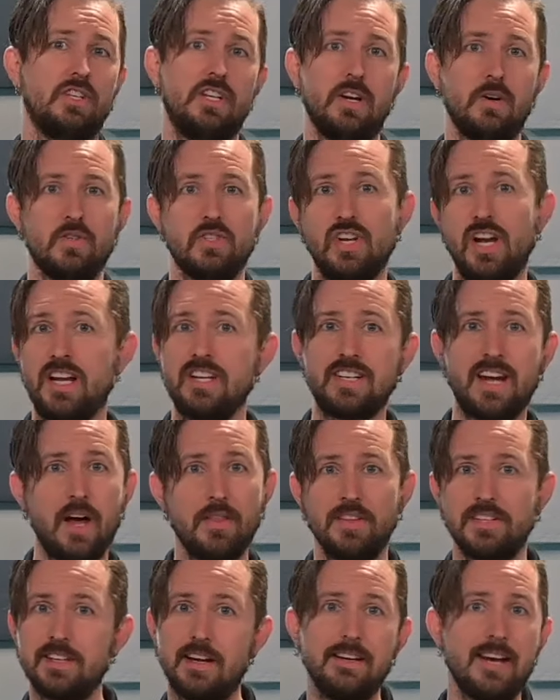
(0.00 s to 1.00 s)
change how the
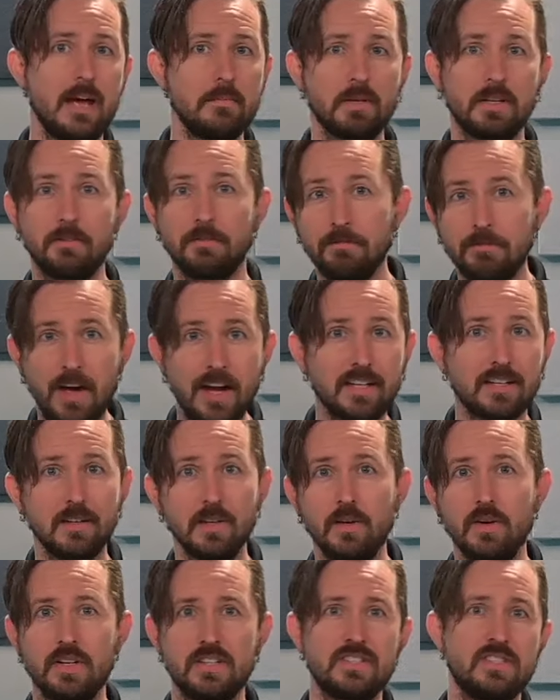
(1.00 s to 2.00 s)
dynamic effect
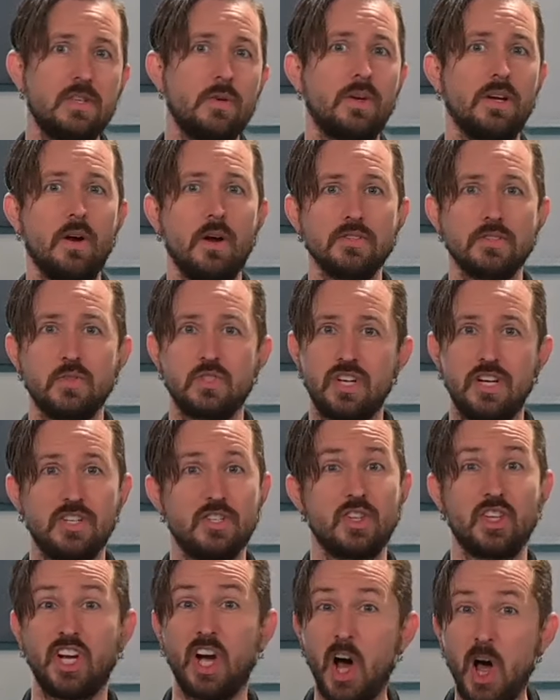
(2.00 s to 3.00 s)
looks. You can also change the
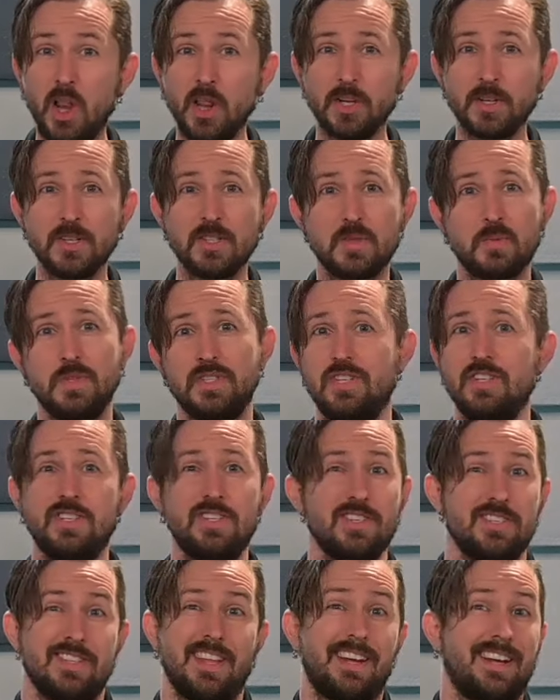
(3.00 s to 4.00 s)
colors, which is
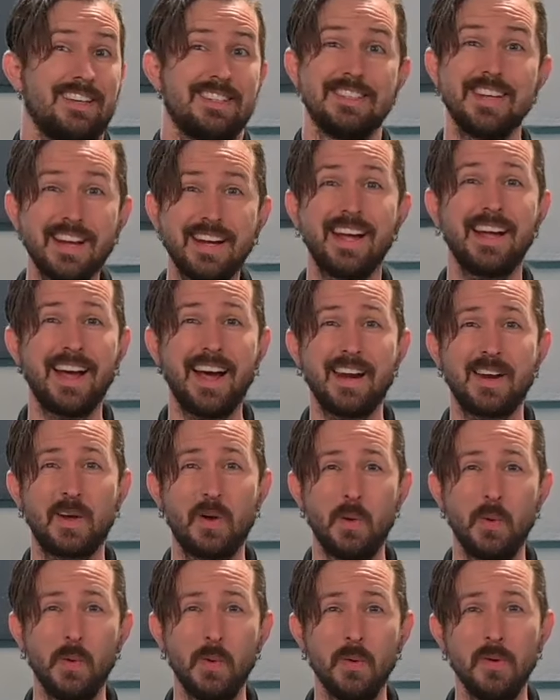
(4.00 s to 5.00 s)
just like a second kind of
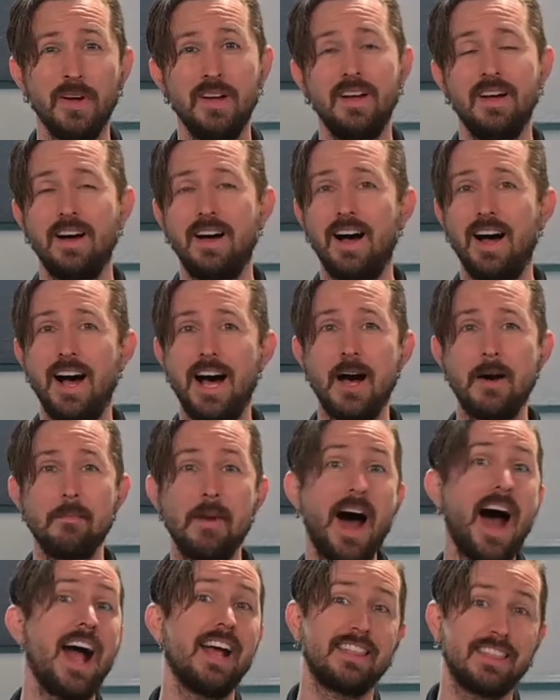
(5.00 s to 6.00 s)
cool.
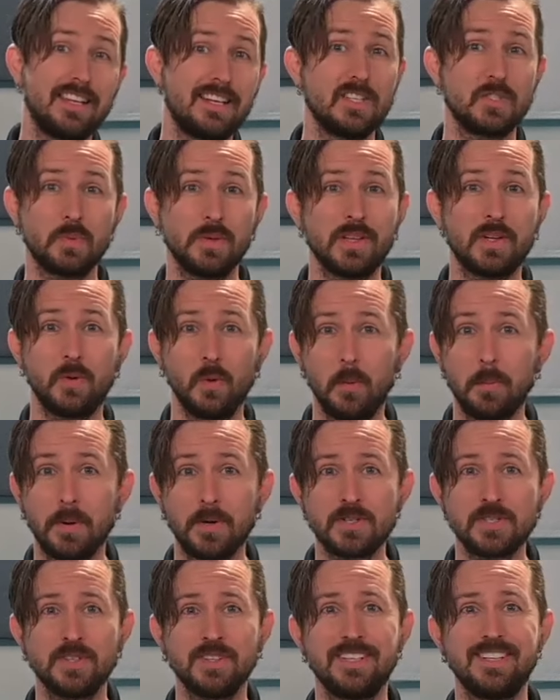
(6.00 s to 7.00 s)
I think it's really cool
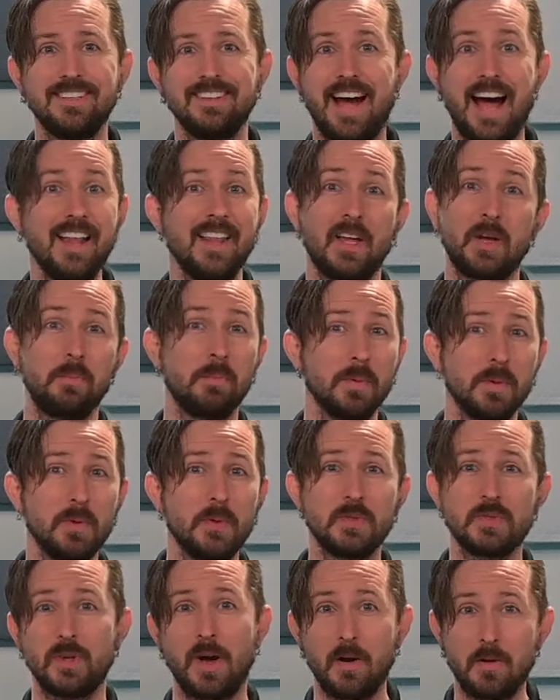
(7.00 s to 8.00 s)
personally. I like blue,
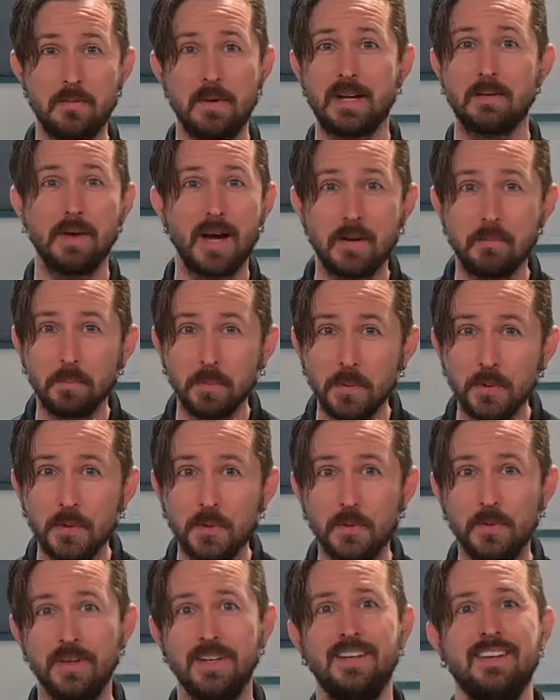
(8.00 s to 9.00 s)
so I would make mine blue,
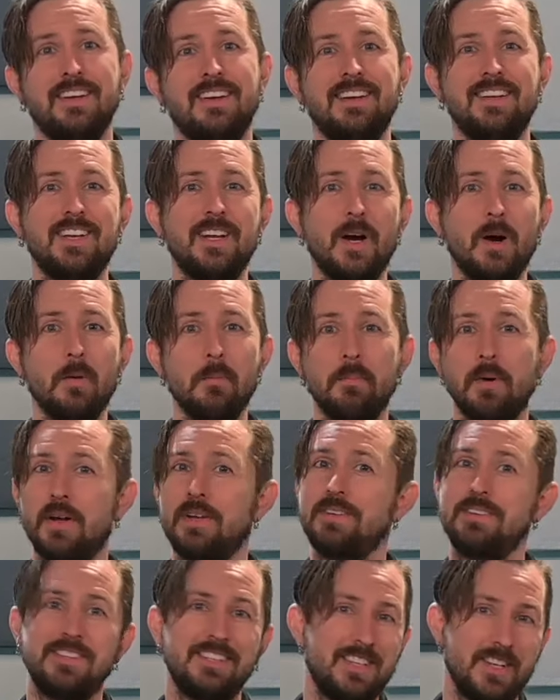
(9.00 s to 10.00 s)
but
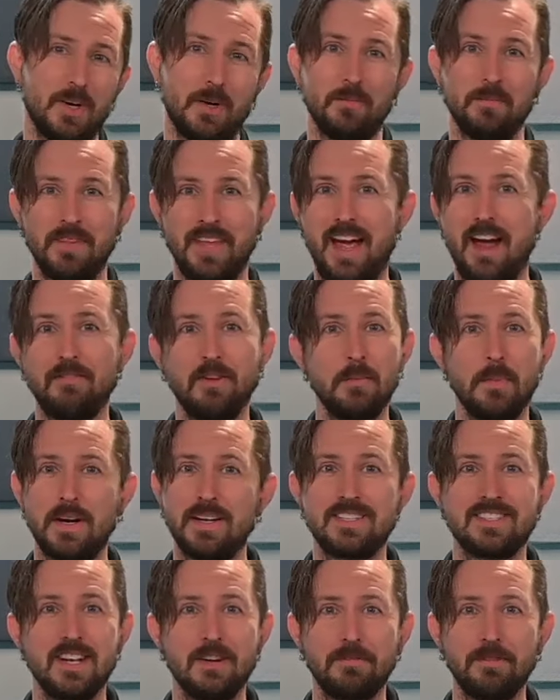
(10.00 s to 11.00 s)
everybody's
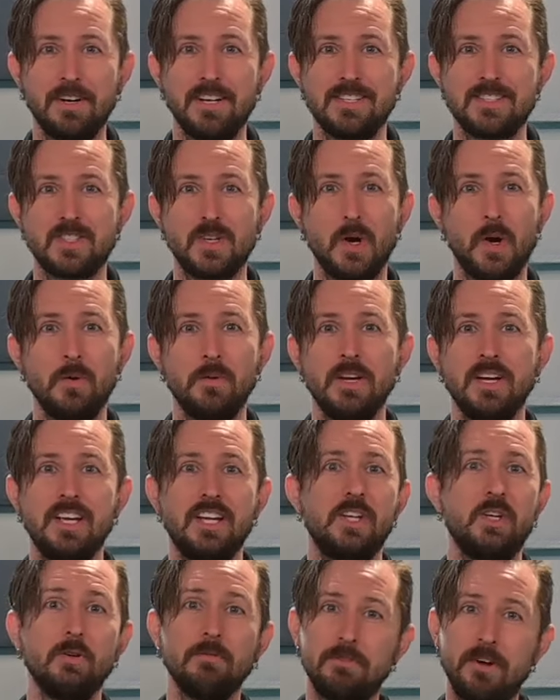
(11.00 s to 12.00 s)
different. So
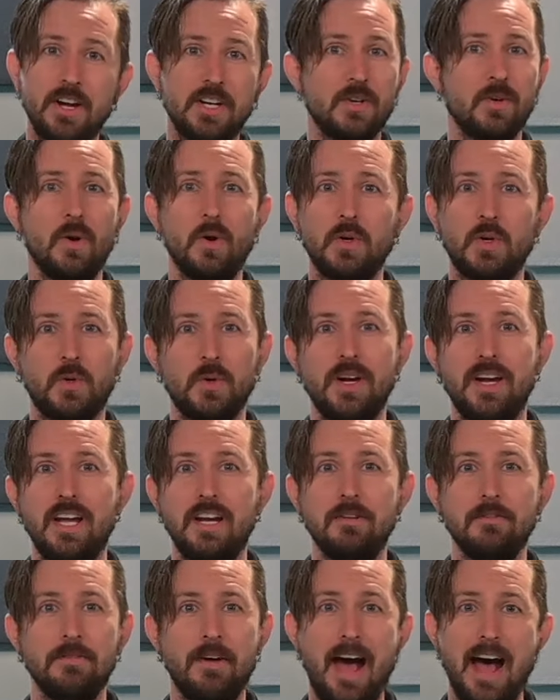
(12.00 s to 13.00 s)
you'll find your own
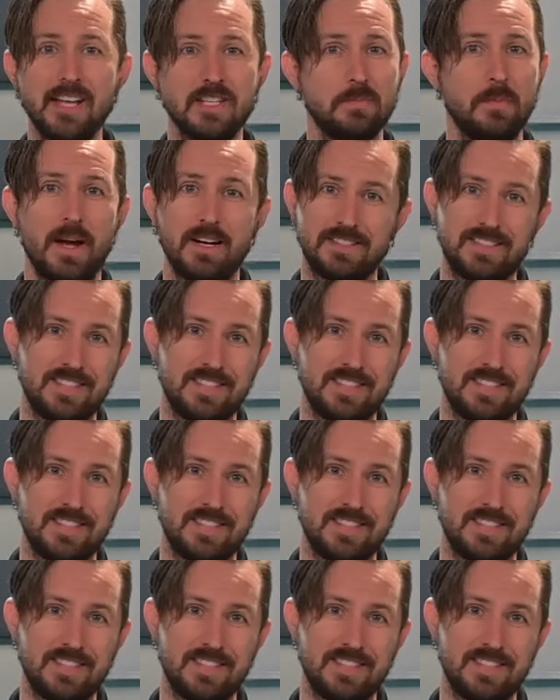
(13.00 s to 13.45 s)
creative aspect